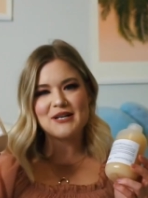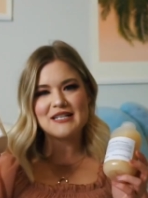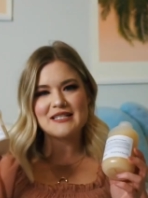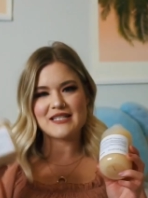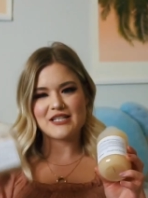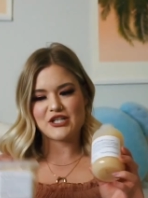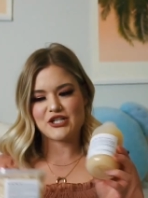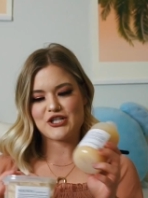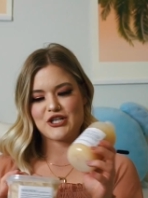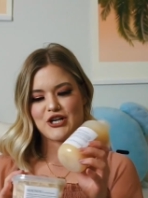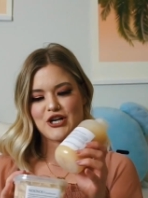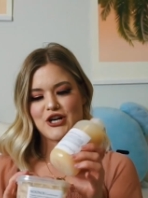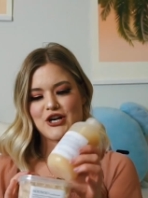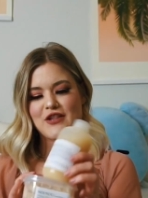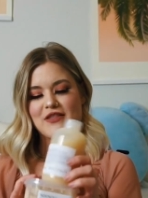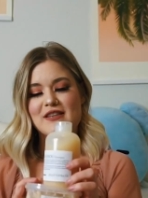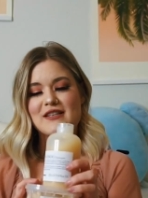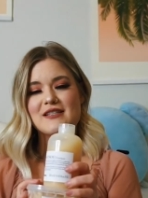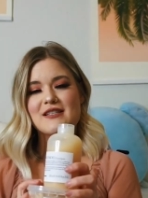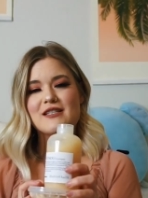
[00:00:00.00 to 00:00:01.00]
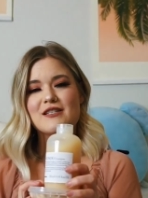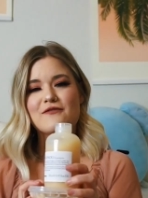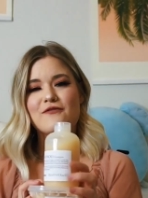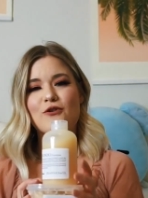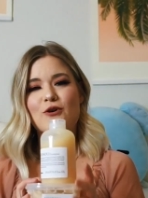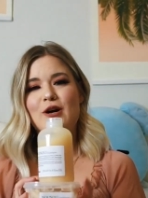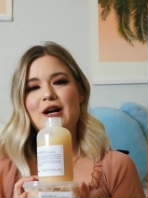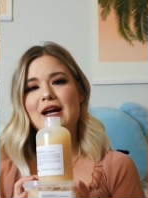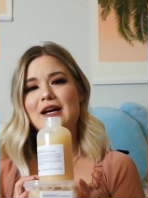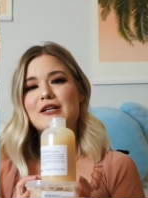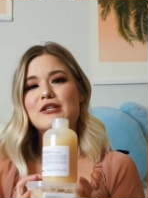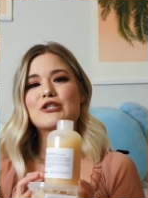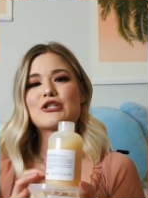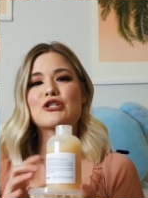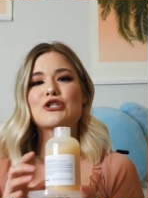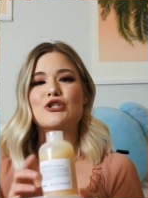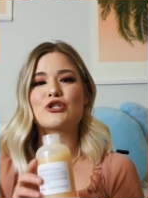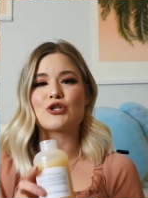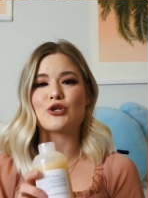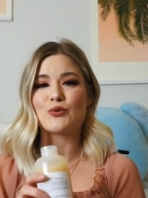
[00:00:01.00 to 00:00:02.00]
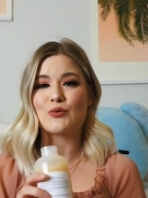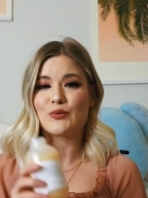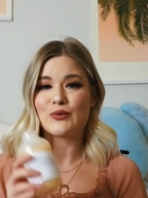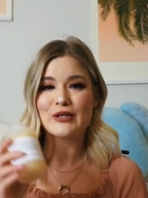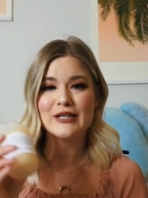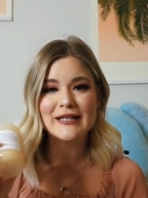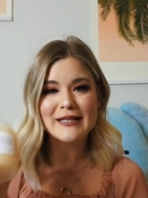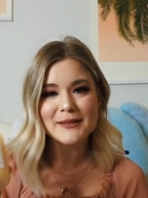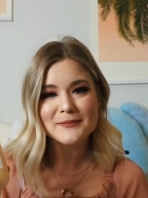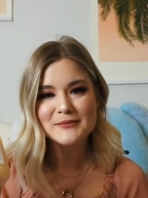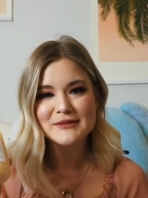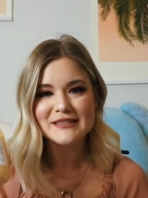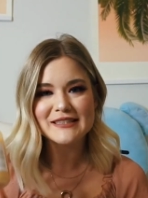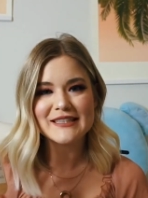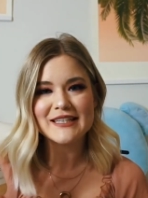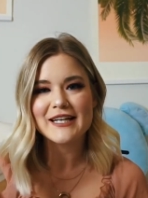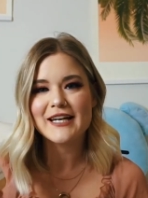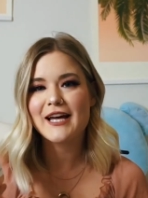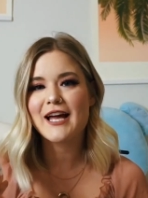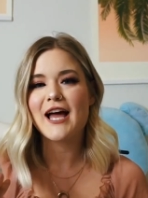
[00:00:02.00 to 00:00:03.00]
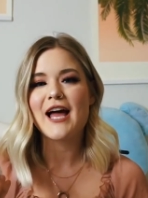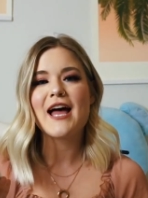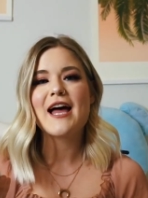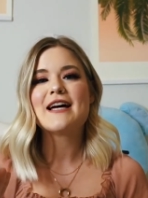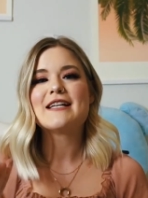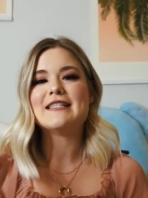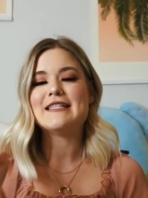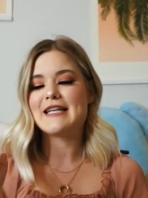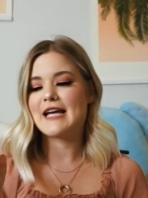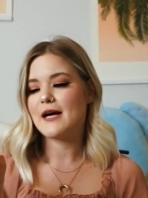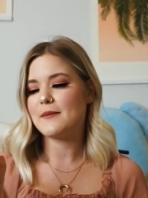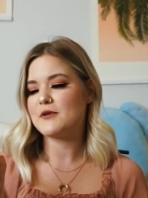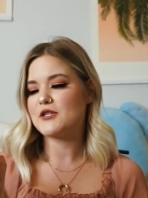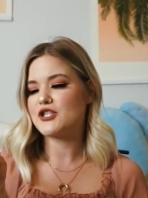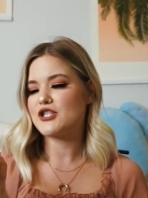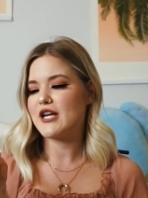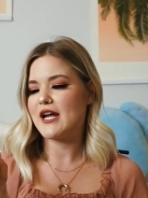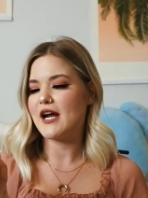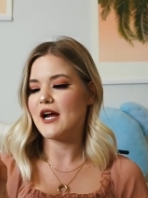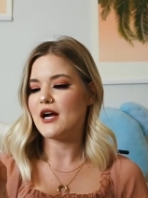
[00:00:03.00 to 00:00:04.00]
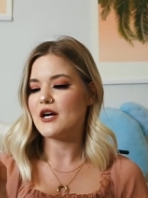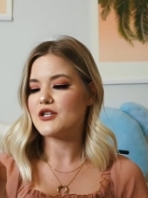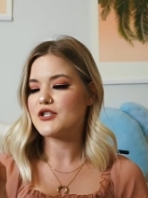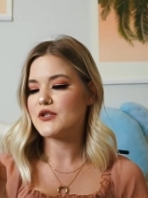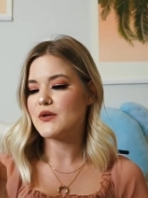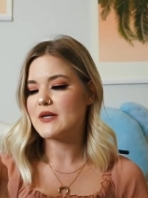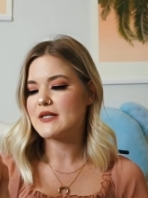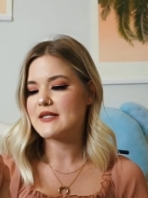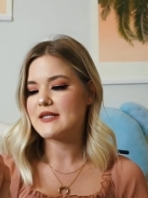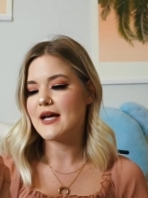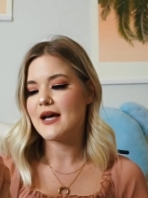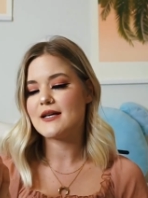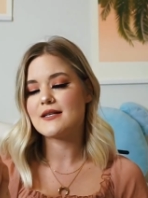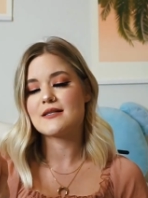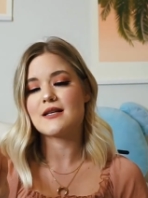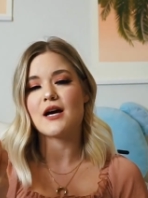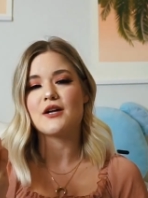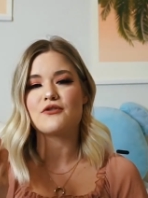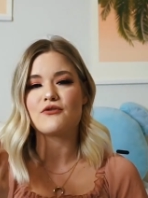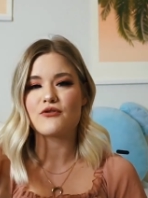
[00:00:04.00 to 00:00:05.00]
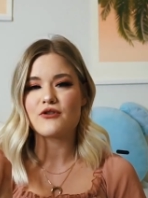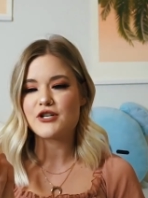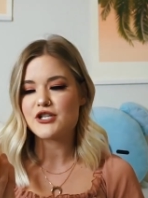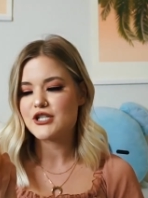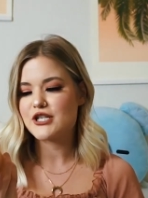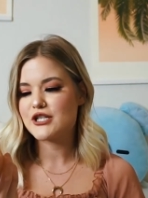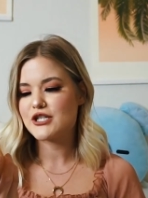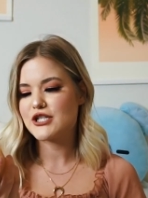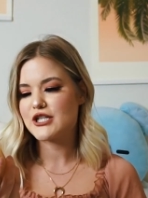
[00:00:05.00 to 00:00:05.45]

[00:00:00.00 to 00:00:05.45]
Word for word: Conditioner. This is for extremely damaged hair. So it says a nourishing